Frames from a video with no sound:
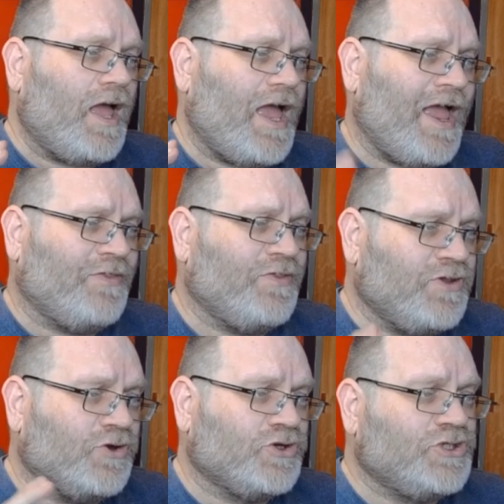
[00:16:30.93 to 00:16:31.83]
and
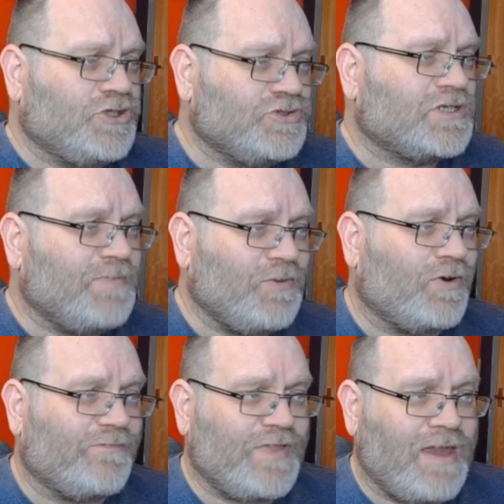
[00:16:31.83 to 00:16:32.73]
you could choose to be
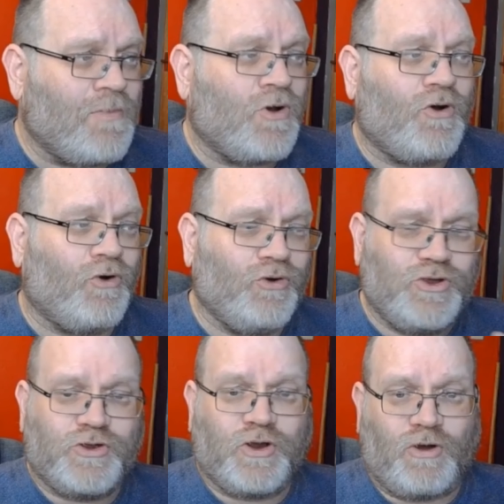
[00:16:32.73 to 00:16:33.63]
one of them, or
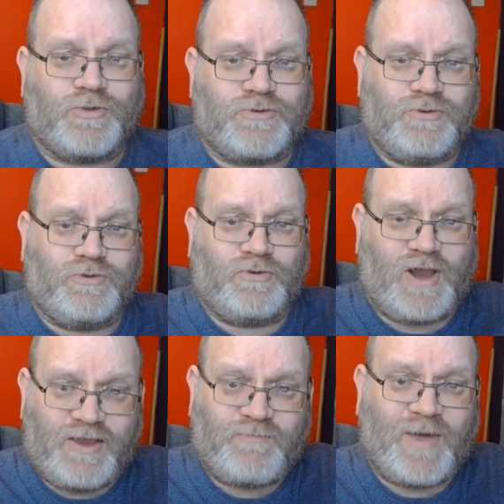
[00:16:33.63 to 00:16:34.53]
you can go through your
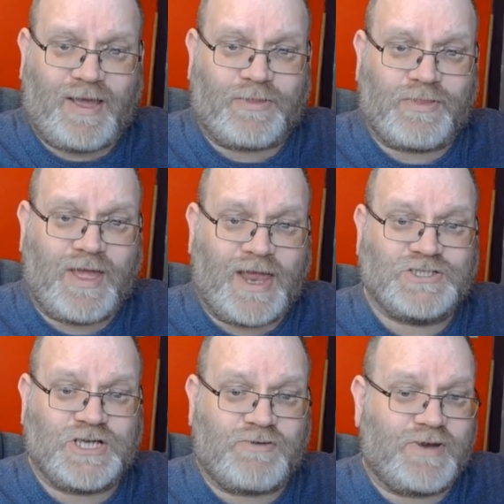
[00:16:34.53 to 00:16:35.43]
life path and
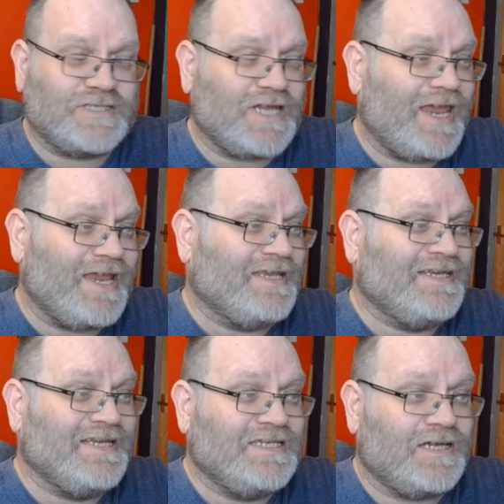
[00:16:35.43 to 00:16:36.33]
generate a
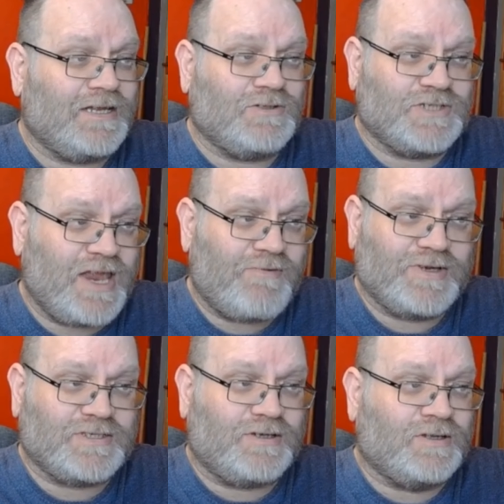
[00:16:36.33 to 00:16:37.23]
detailed
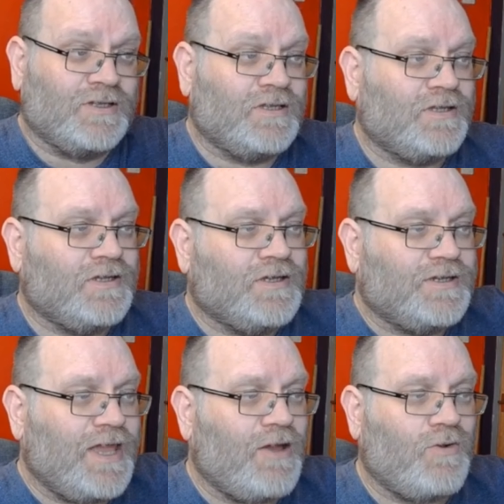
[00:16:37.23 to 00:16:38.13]
character.
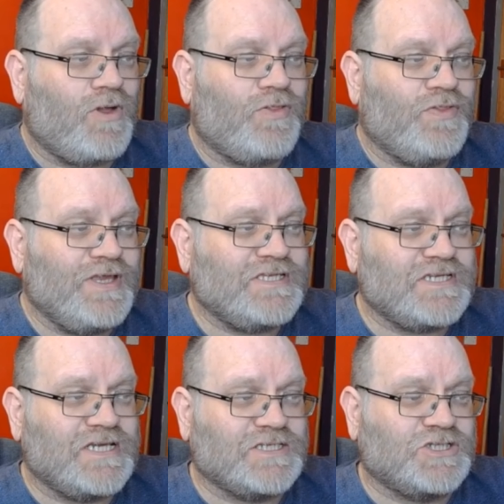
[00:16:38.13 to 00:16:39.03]
Now, this
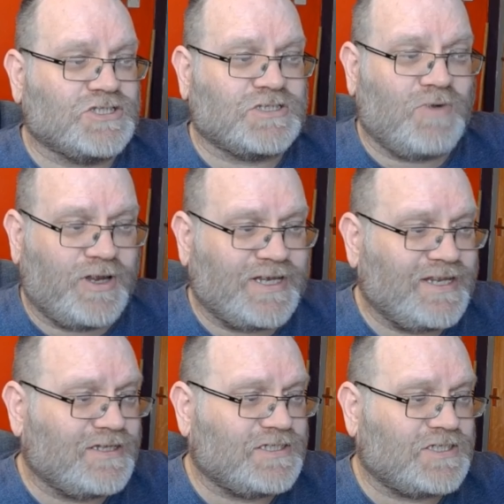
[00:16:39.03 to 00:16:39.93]
is just some
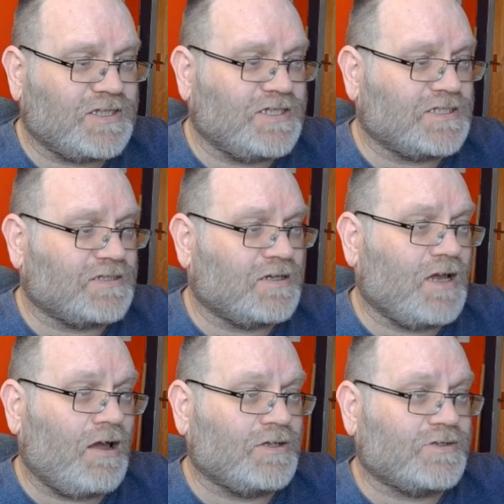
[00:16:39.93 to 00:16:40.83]
ideas. These
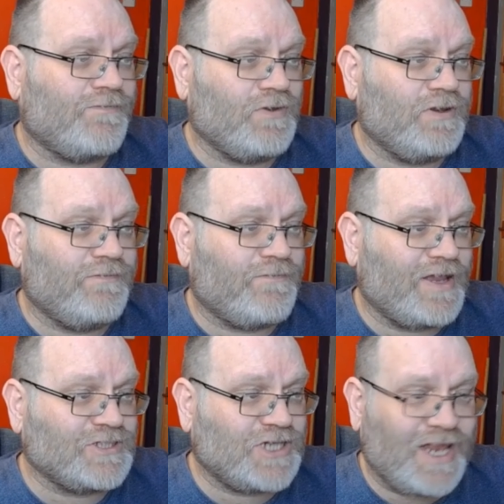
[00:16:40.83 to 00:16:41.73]
aren't fully
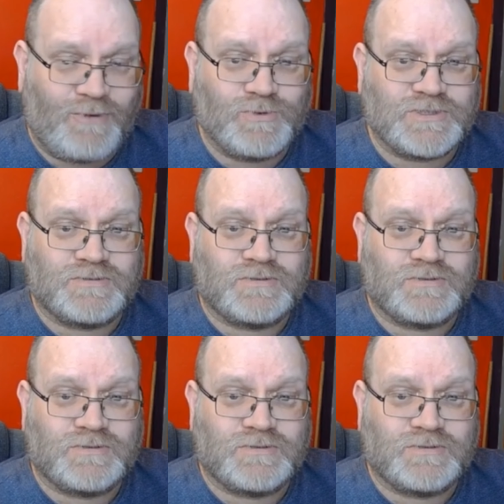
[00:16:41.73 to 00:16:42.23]
fleshed out